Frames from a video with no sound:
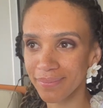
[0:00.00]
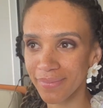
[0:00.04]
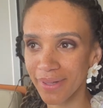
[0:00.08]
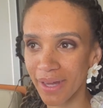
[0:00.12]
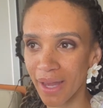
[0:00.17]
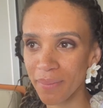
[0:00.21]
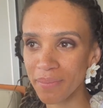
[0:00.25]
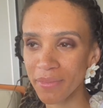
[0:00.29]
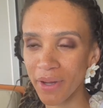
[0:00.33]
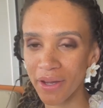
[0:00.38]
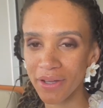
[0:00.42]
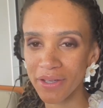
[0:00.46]

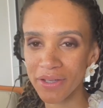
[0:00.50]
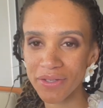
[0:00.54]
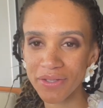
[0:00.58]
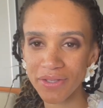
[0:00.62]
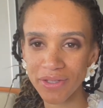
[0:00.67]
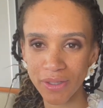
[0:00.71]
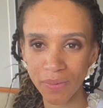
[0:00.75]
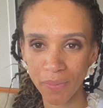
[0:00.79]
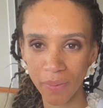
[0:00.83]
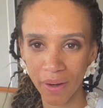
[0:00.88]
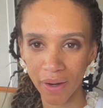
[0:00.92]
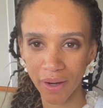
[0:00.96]
I'm not used
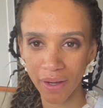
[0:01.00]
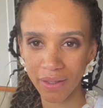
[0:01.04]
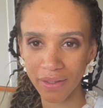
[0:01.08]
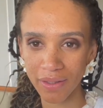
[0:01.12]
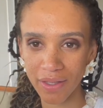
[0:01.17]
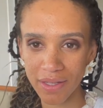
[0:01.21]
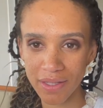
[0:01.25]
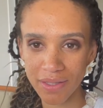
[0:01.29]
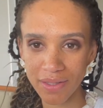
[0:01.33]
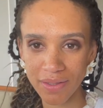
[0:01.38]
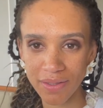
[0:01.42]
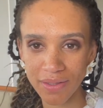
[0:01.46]
to wearing
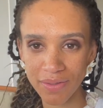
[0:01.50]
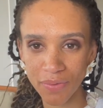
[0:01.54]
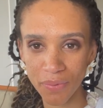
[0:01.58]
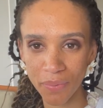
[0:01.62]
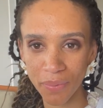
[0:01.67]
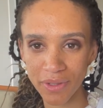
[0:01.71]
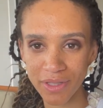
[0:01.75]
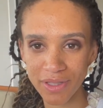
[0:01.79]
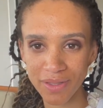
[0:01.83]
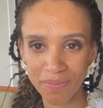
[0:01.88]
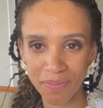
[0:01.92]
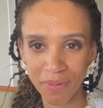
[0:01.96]
this
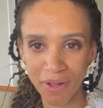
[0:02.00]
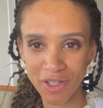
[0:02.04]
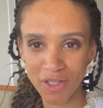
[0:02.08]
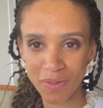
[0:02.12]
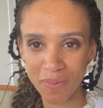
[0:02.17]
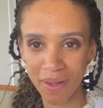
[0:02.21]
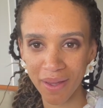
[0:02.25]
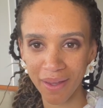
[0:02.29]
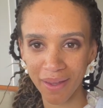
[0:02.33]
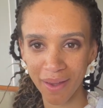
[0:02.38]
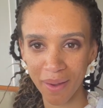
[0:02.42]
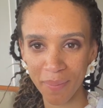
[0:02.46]
with much
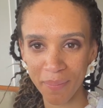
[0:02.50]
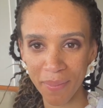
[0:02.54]
makeup.